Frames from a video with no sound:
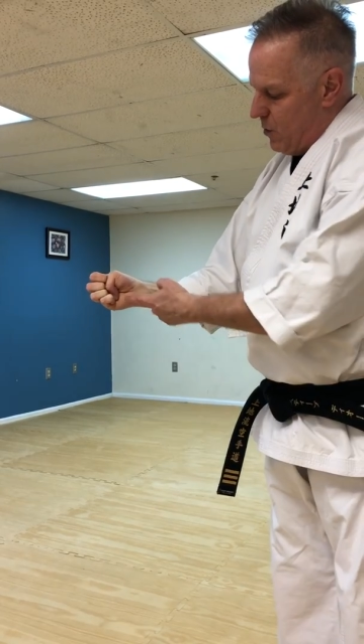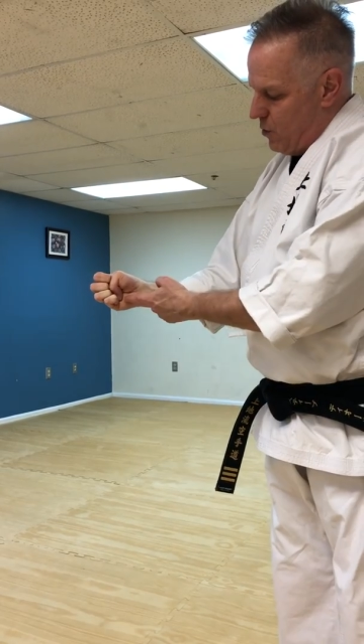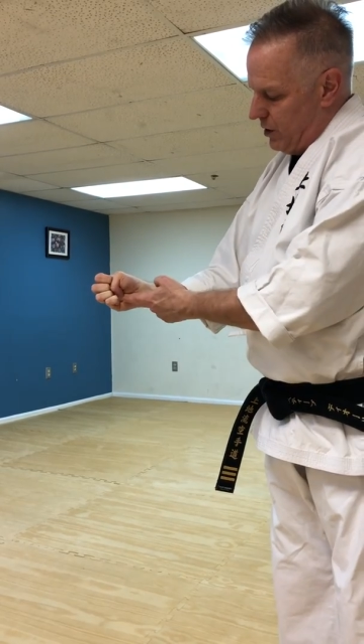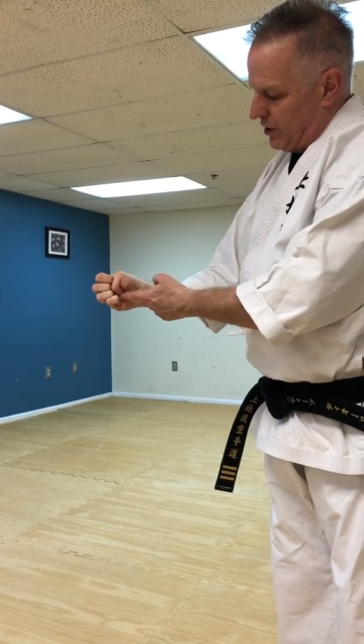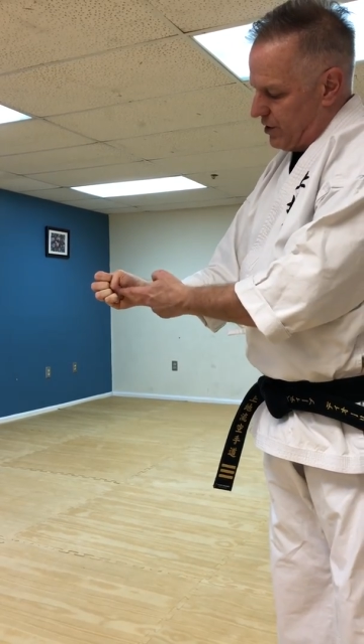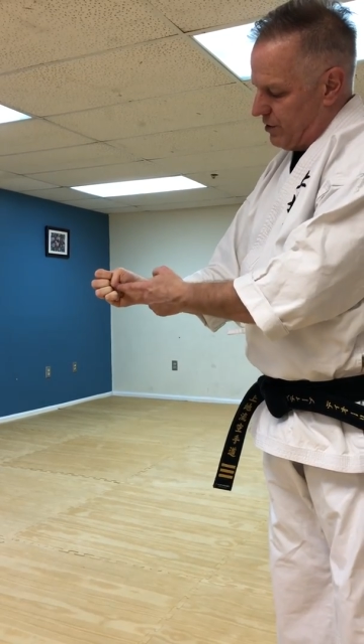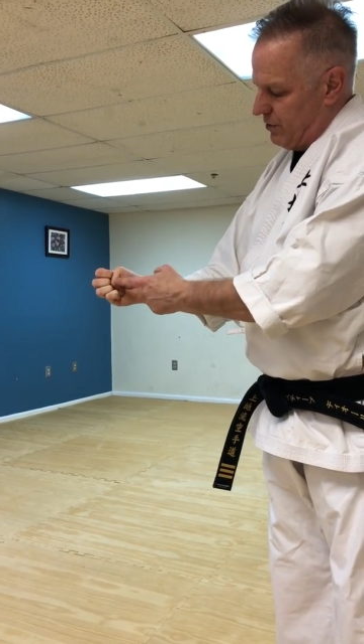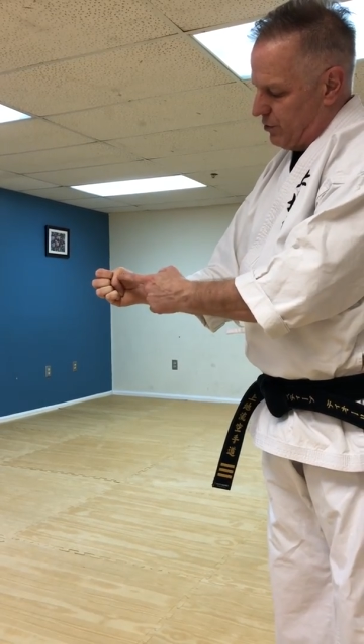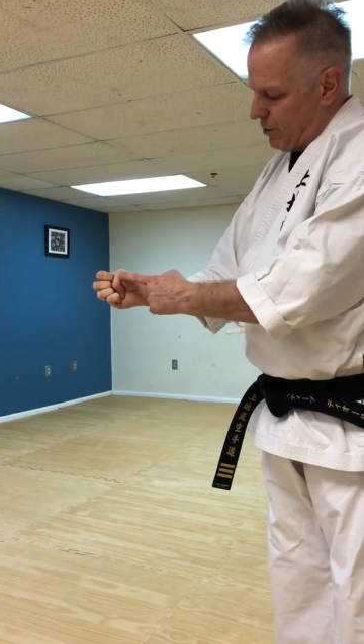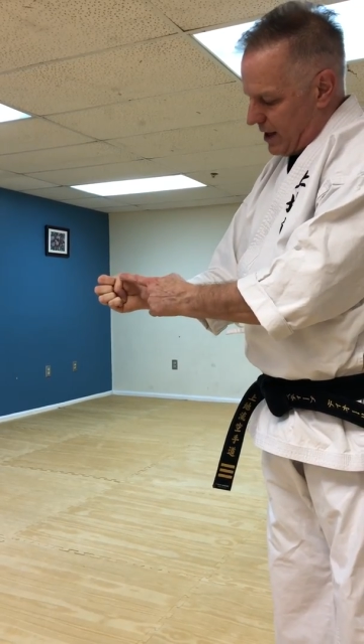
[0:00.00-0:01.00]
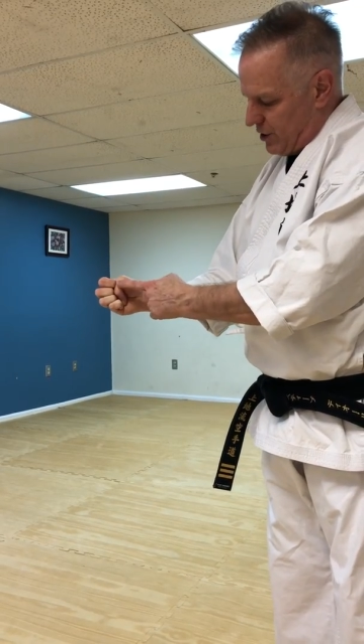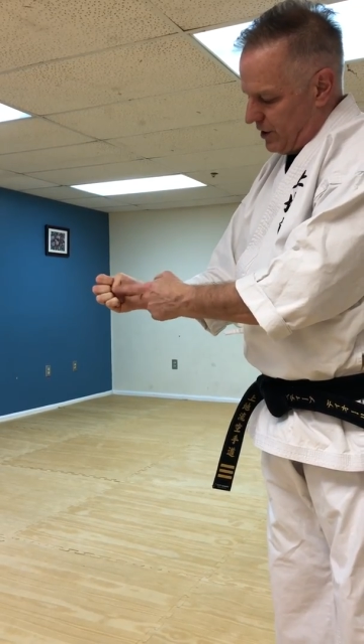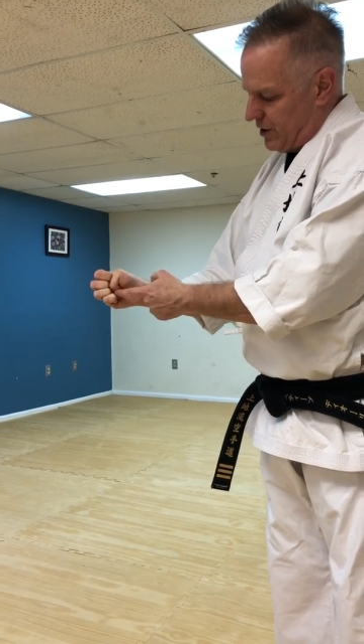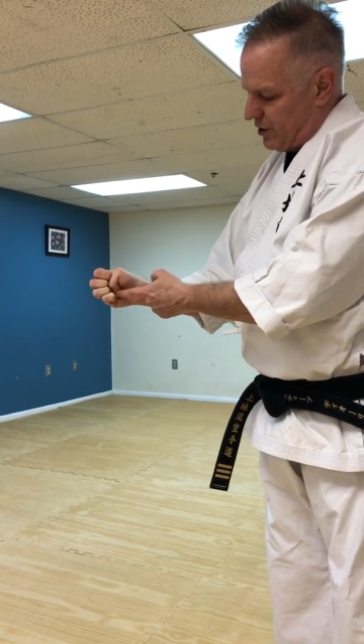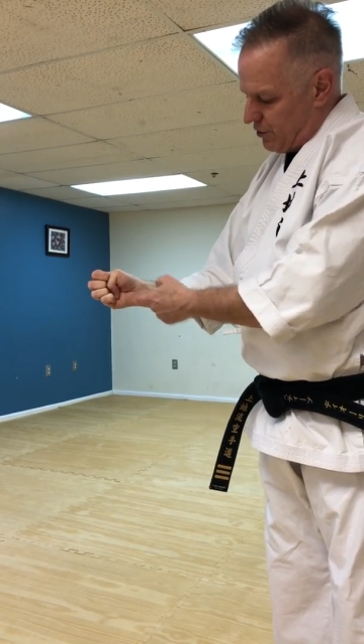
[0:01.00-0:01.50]
will stretch
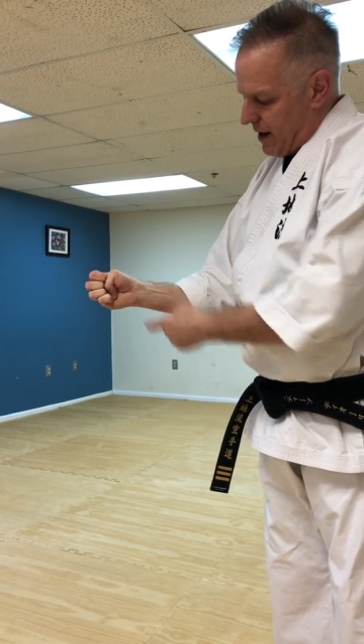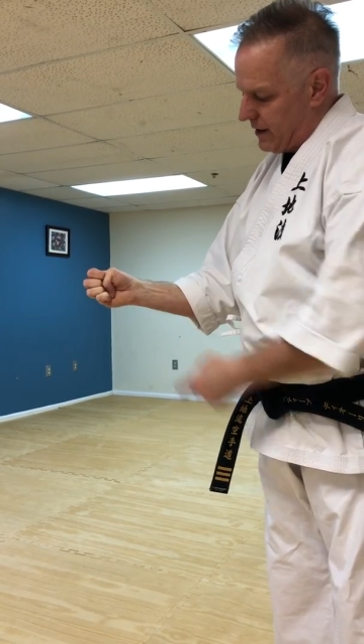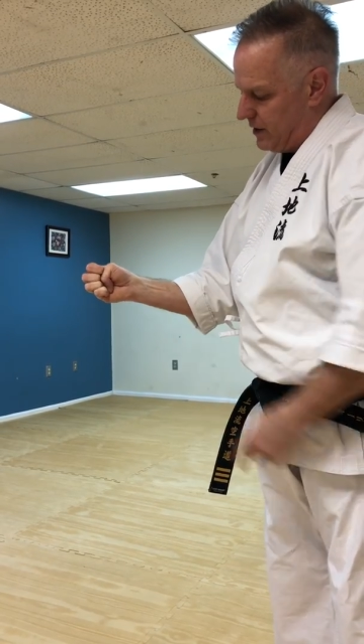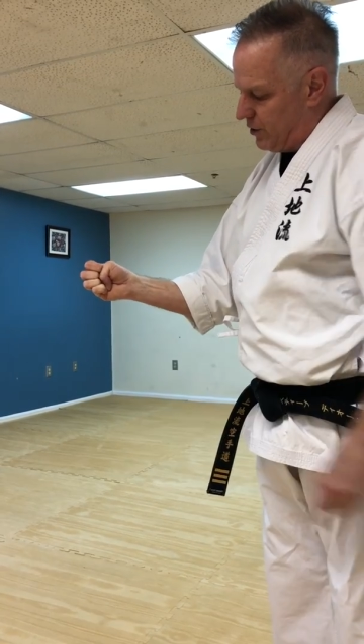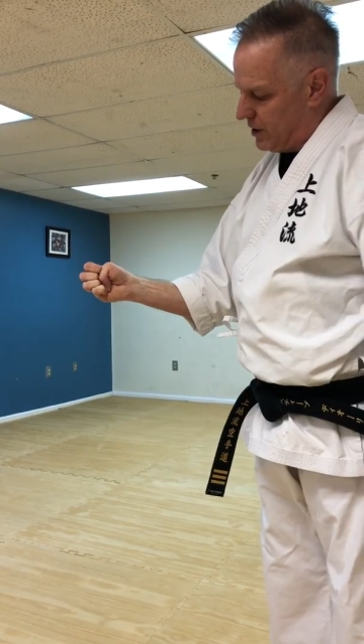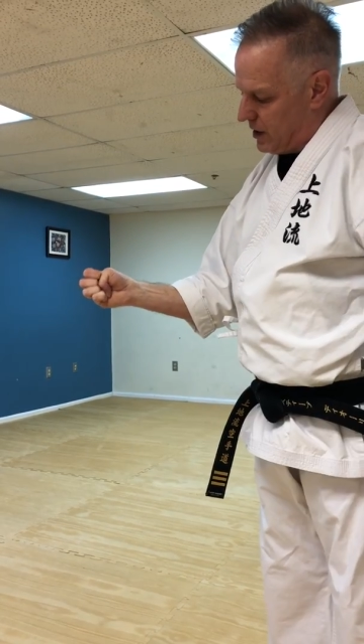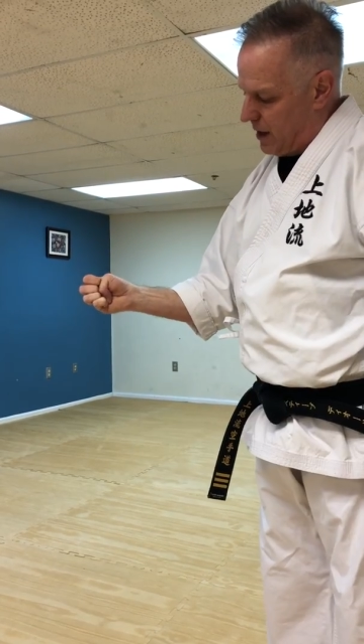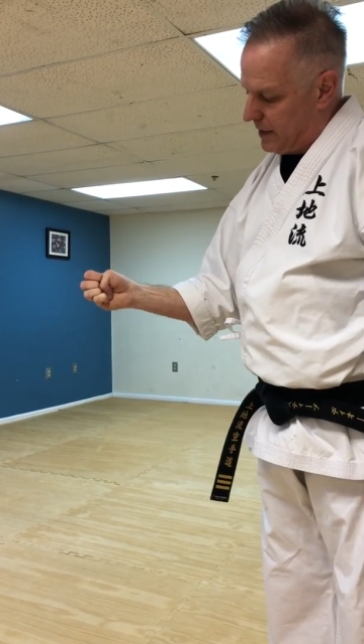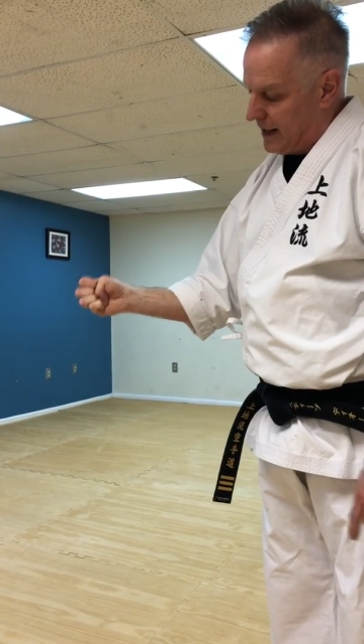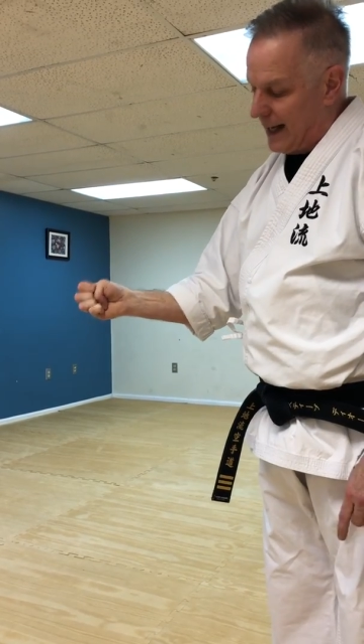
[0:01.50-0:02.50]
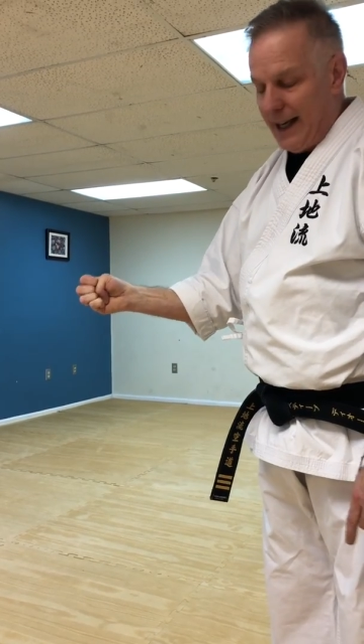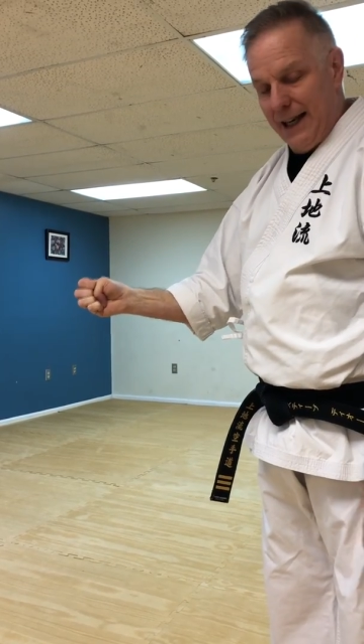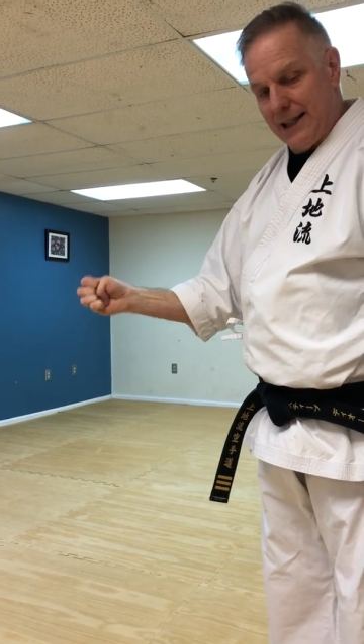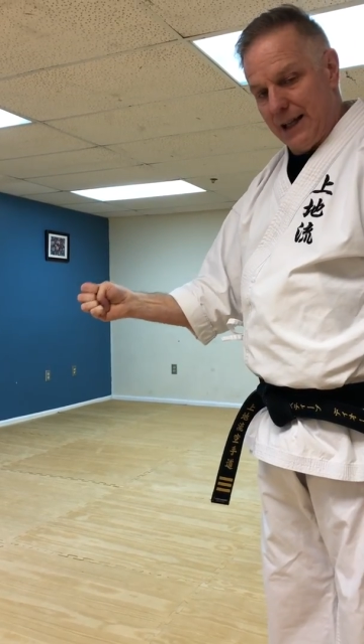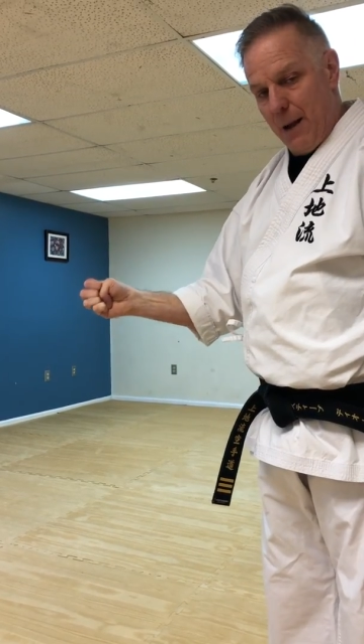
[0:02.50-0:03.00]
and strengthen your thumb and get it
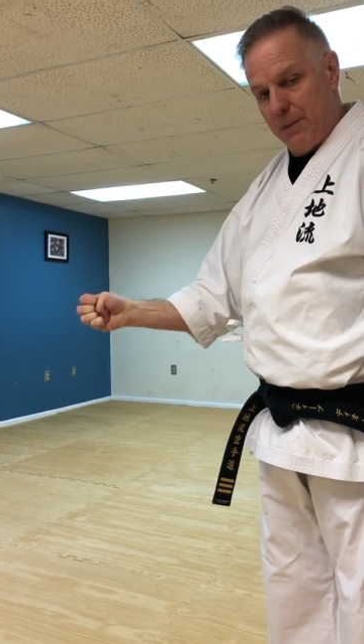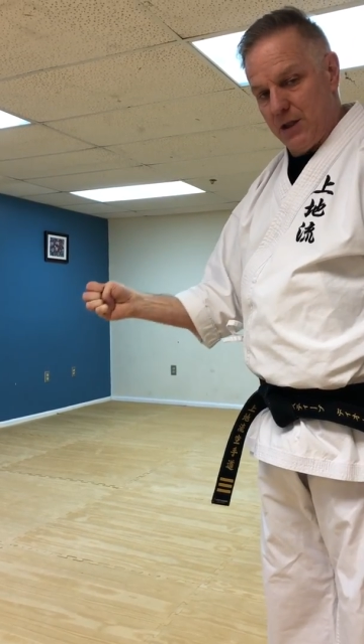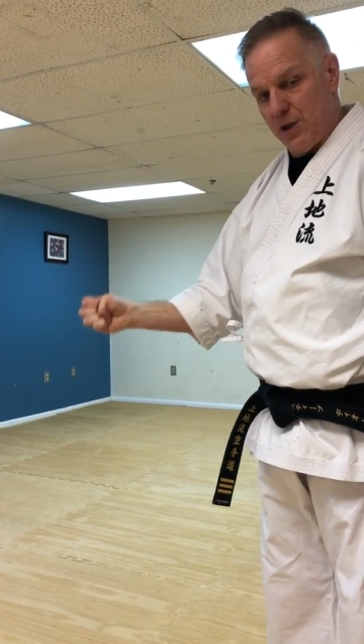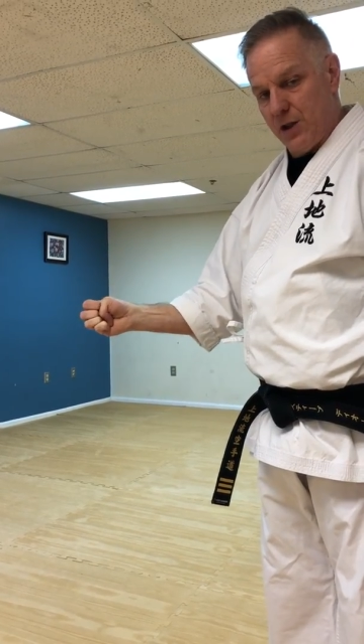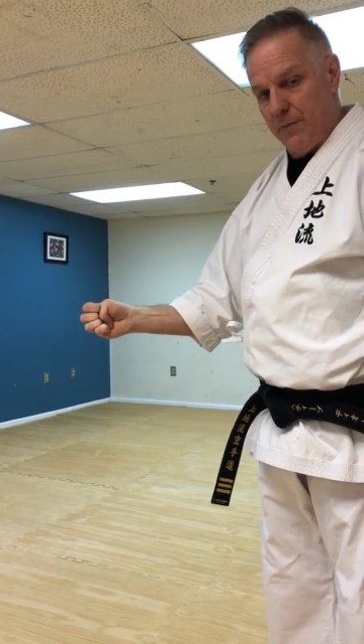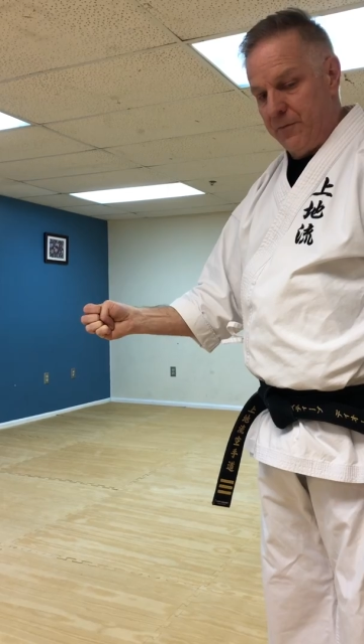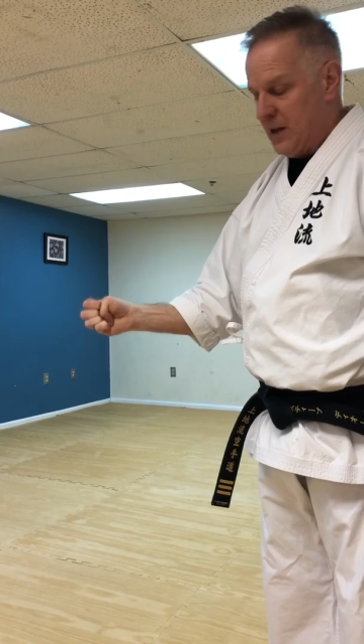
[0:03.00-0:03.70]
into that position.